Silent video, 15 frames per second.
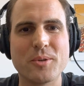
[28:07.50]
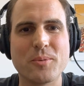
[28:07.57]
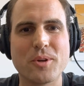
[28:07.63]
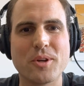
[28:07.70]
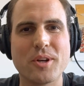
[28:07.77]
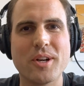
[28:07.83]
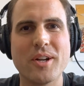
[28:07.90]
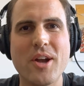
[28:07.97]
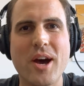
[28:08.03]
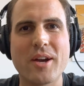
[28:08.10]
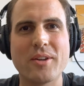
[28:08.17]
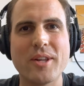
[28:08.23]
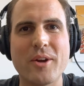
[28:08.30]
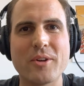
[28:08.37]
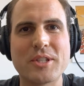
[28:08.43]
we're not
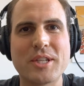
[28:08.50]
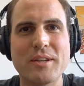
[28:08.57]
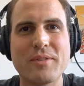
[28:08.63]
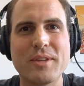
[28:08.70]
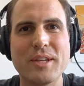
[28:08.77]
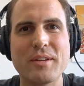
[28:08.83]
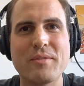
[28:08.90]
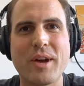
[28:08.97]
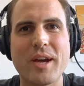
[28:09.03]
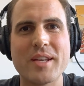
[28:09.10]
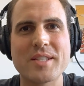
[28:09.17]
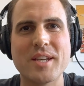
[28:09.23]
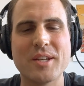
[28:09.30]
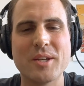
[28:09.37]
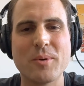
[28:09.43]
allowed to give the
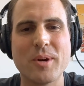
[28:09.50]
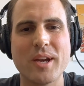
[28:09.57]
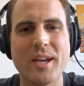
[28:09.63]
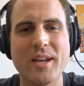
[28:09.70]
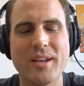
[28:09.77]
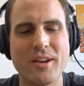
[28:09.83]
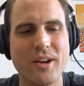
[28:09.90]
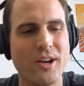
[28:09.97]
advice anyway.